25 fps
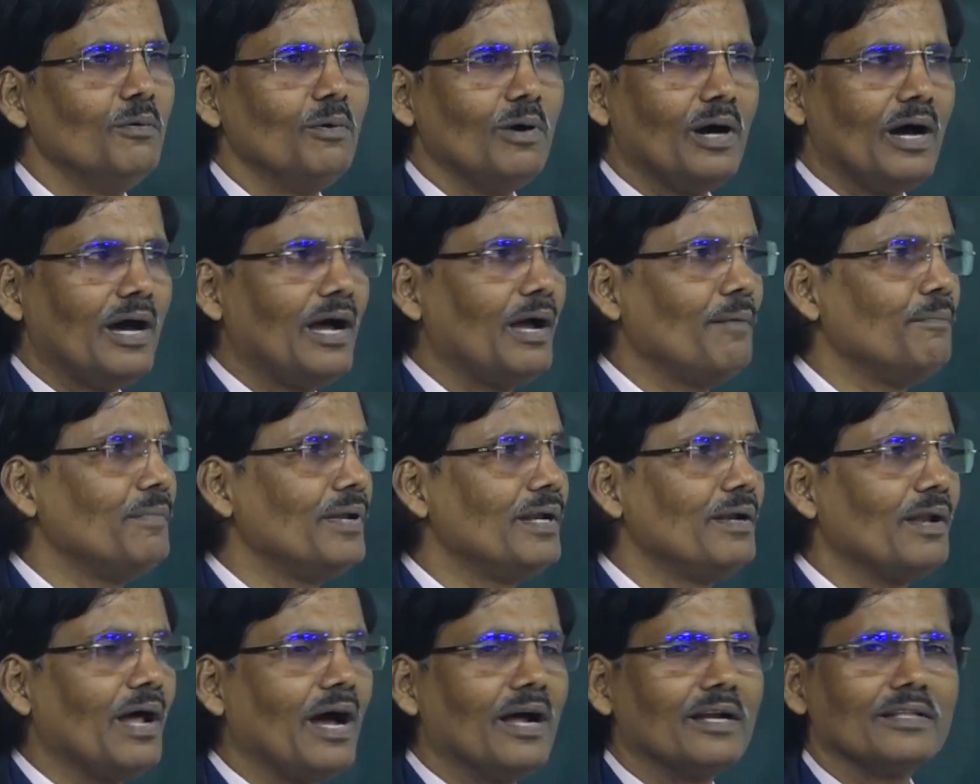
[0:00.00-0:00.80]
I
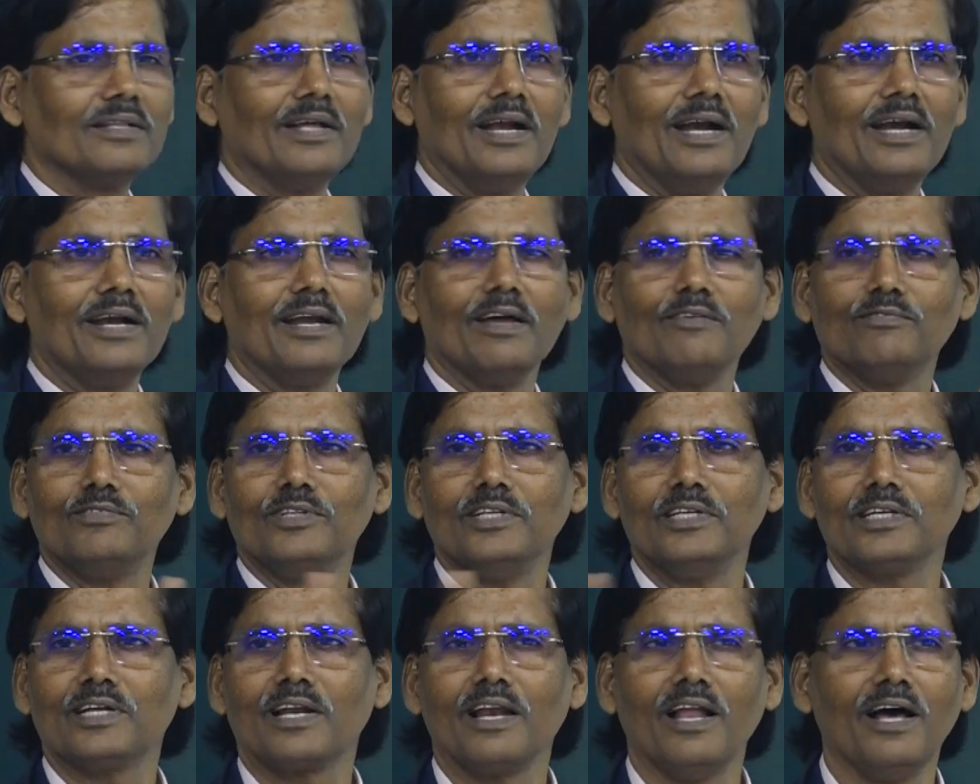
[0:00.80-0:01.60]
mean at the end of
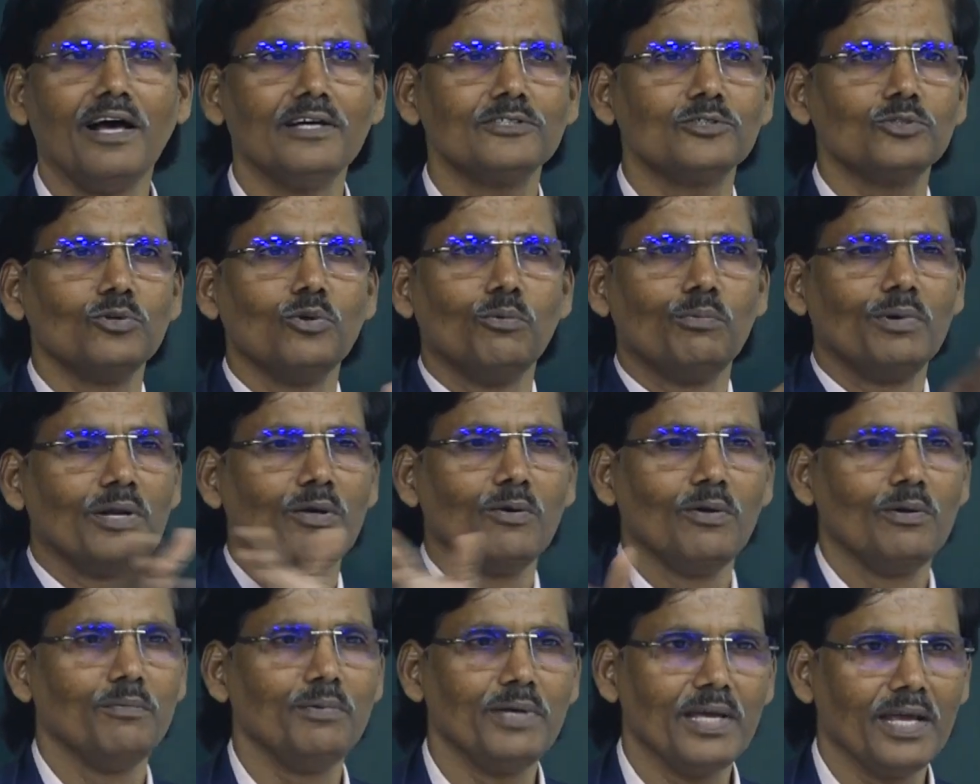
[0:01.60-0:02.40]
the class nobody
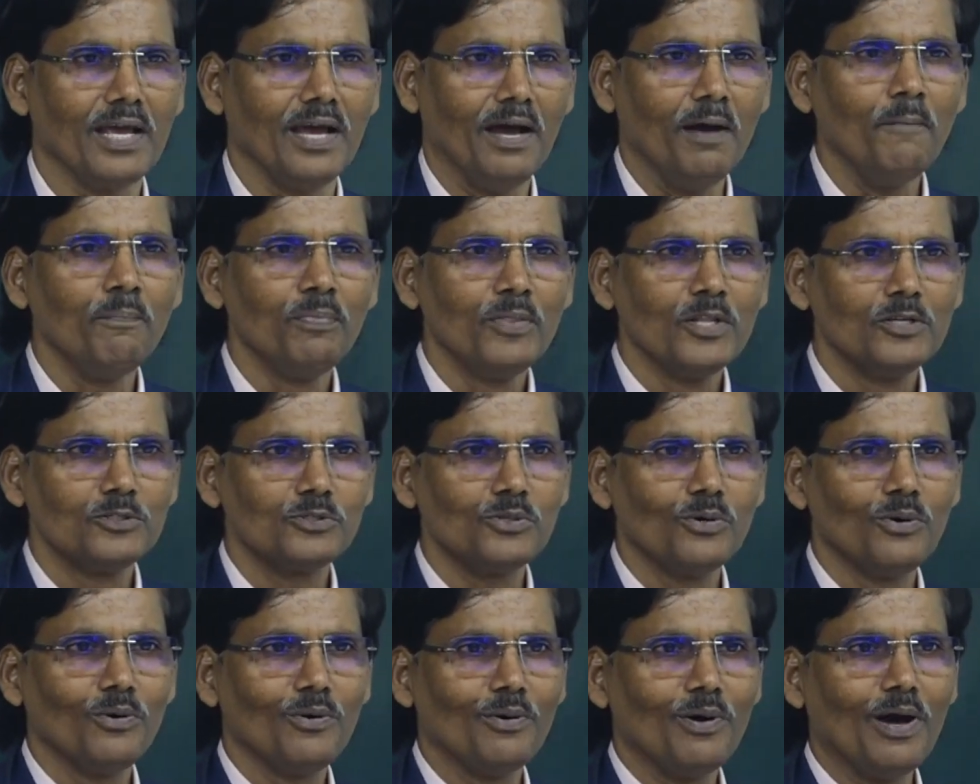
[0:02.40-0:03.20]
will be here.
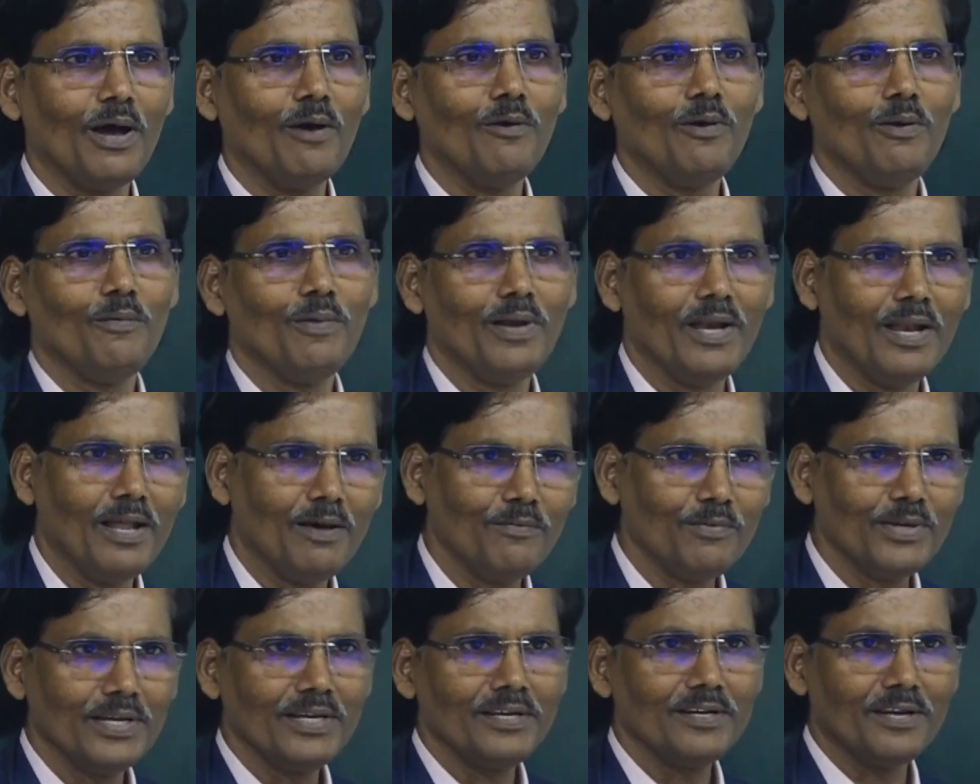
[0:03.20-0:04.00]
So I will be
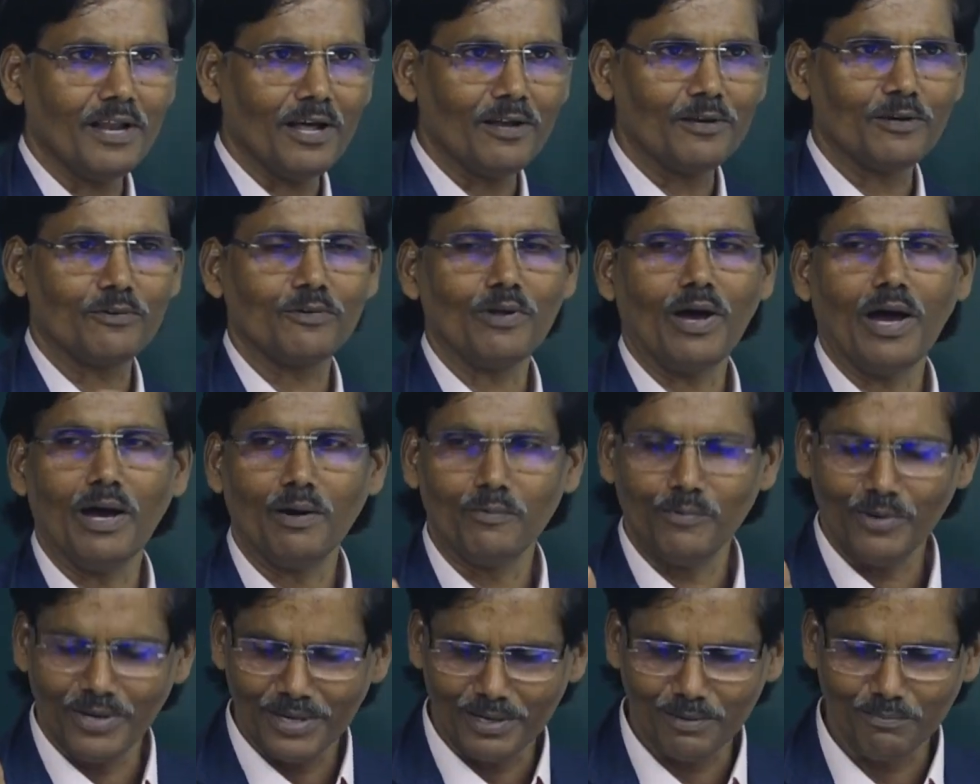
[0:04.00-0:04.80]
loving to
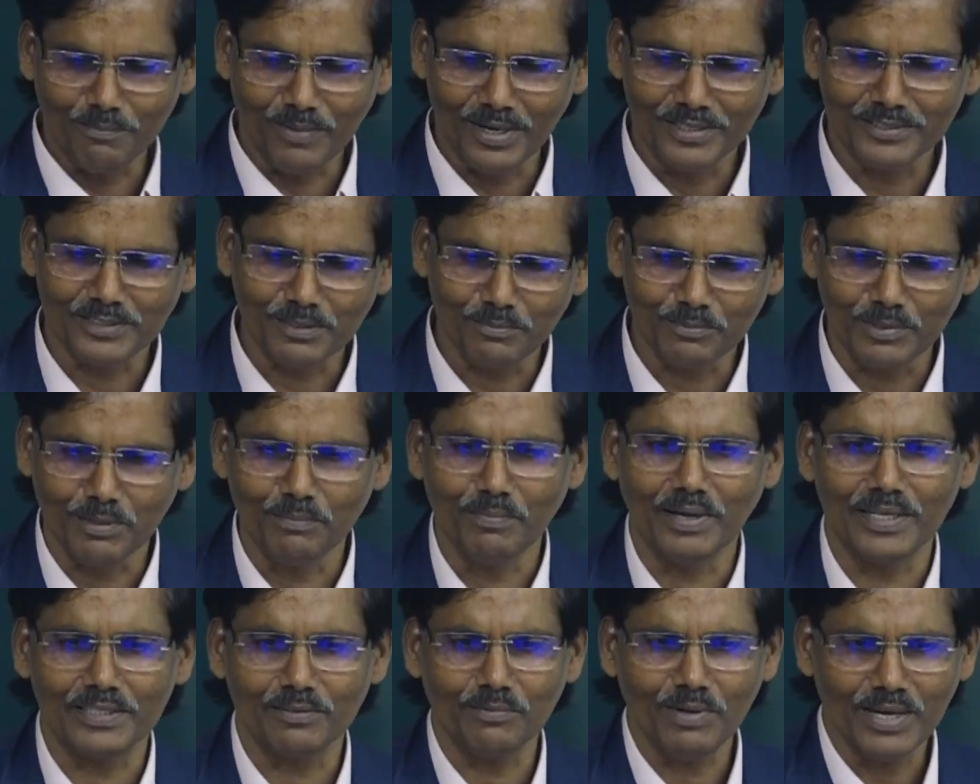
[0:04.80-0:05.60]
avoid much of the
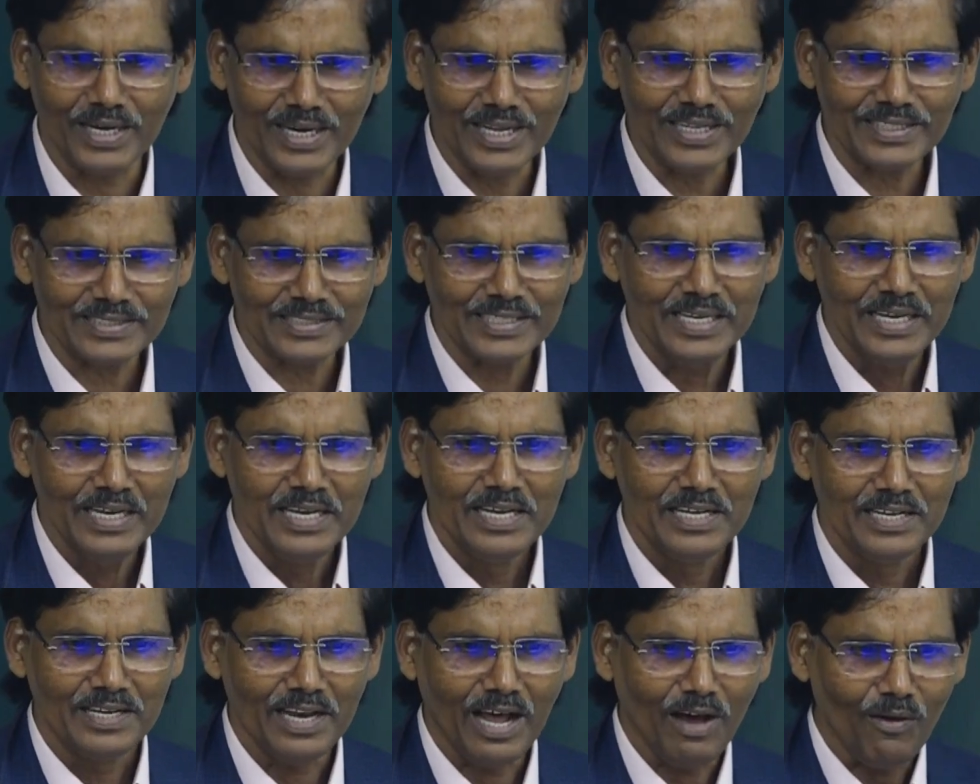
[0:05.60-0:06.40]
mathematics.
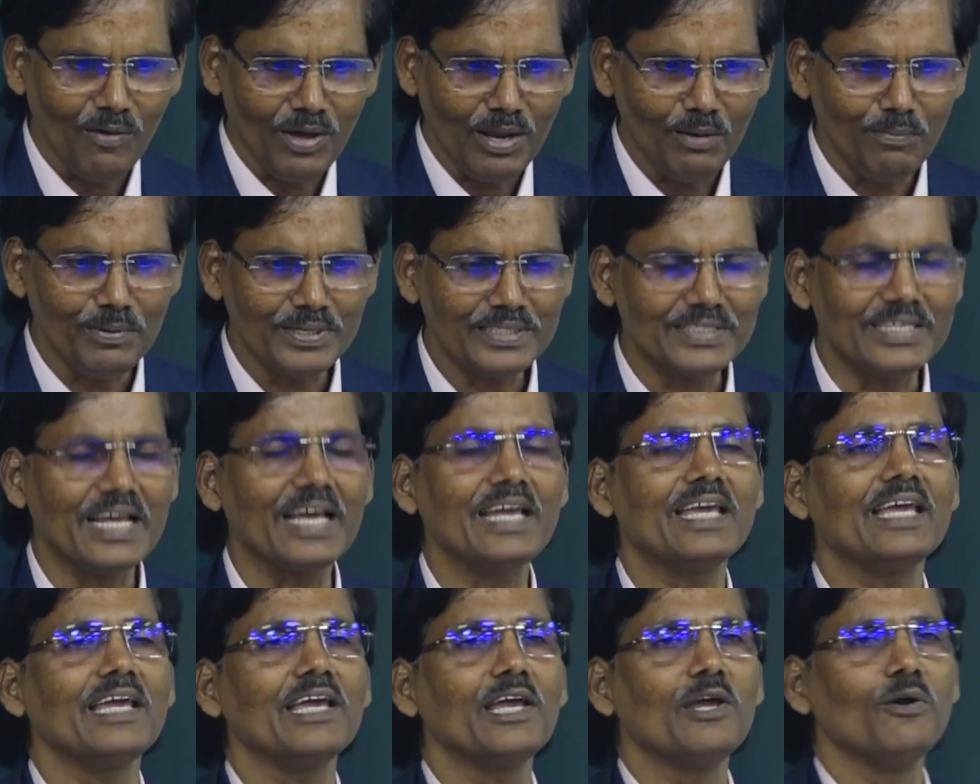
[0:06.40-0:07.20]
Now I will be
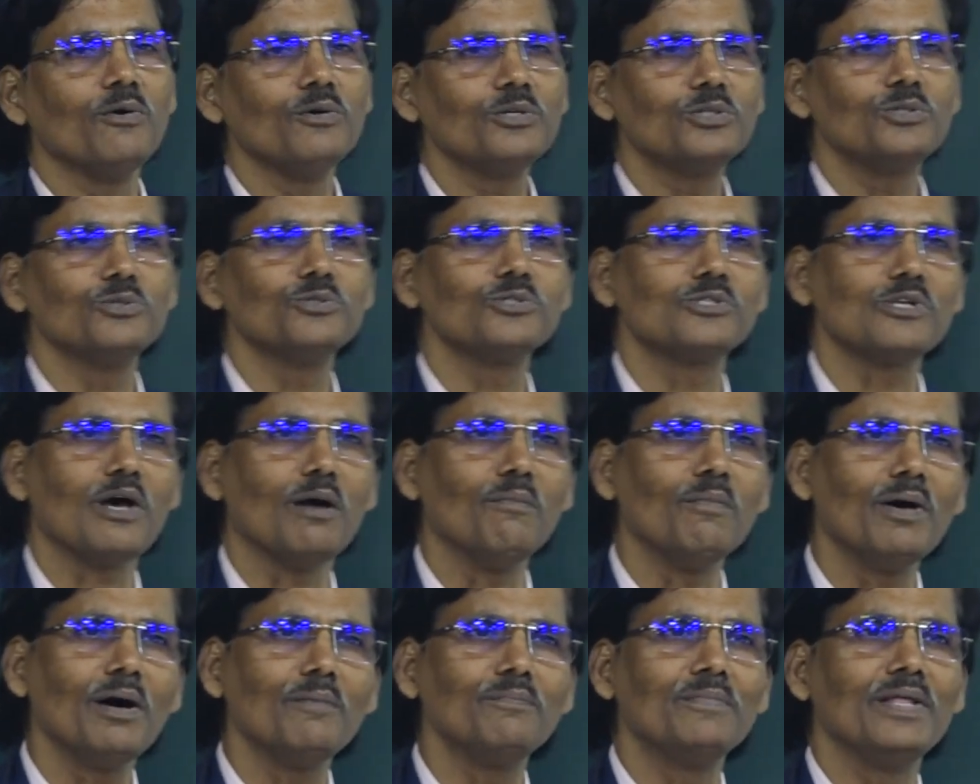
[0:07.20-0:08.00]
taking you to
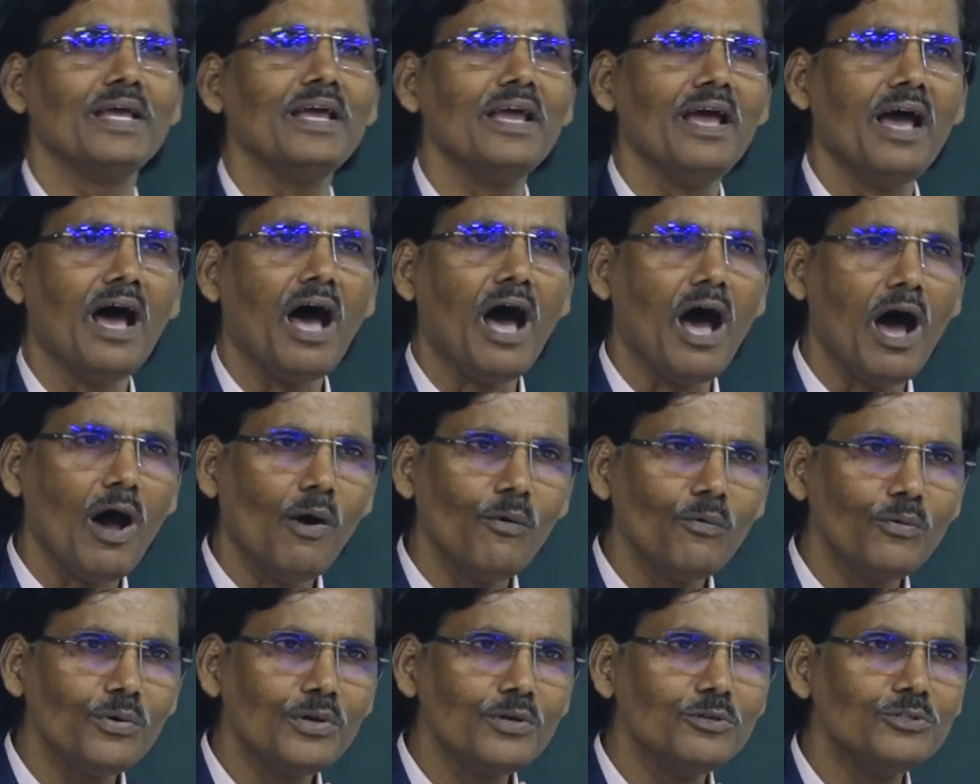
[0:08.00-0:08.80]
some of the,
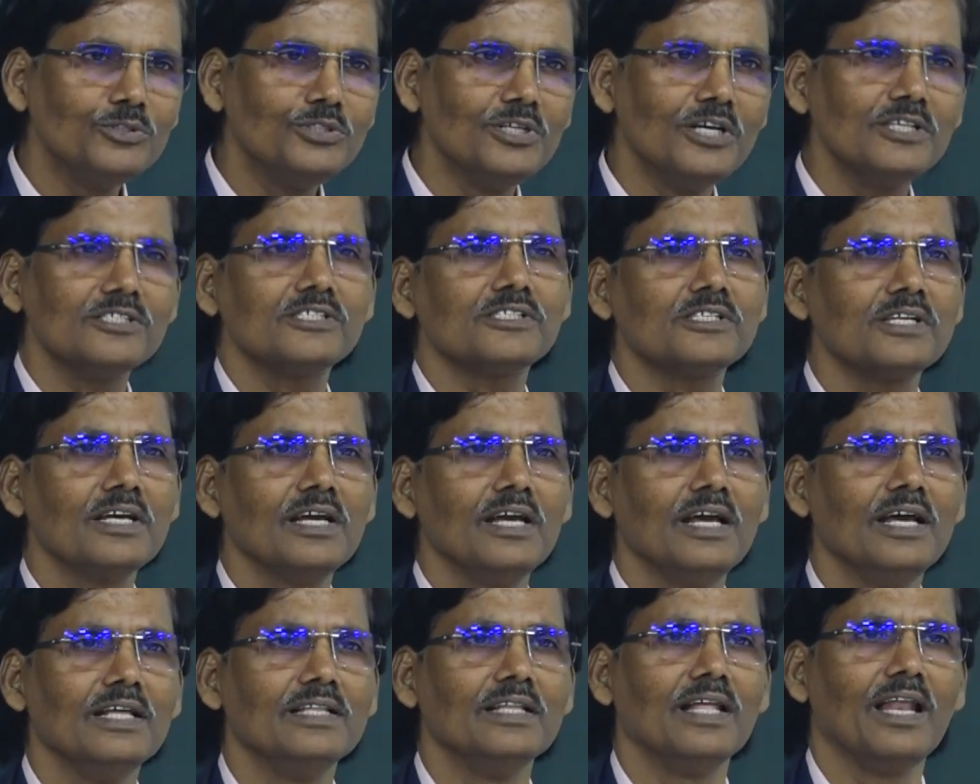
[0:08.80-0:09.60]
how you just
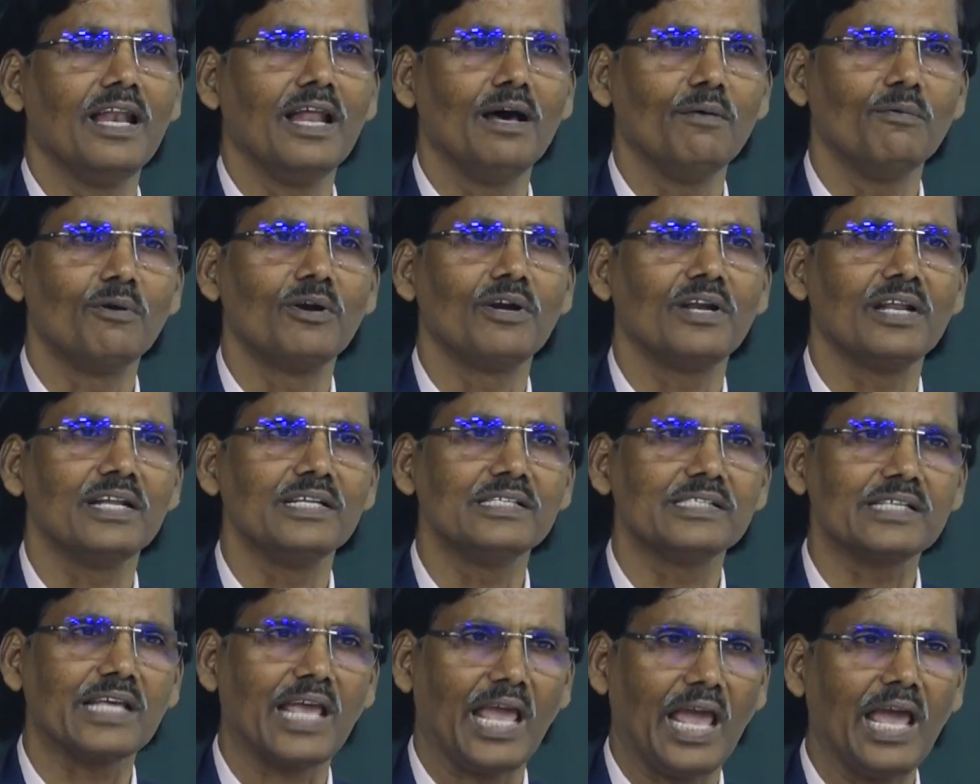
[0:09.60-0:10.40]
in the
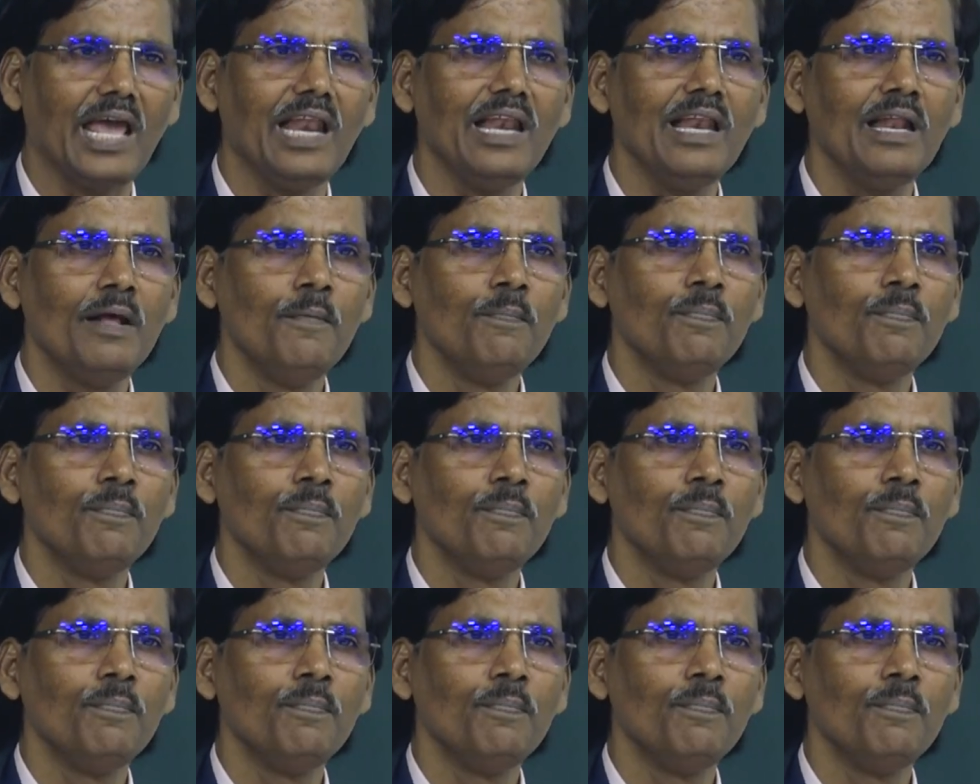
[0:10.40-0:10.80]
laboratory scale,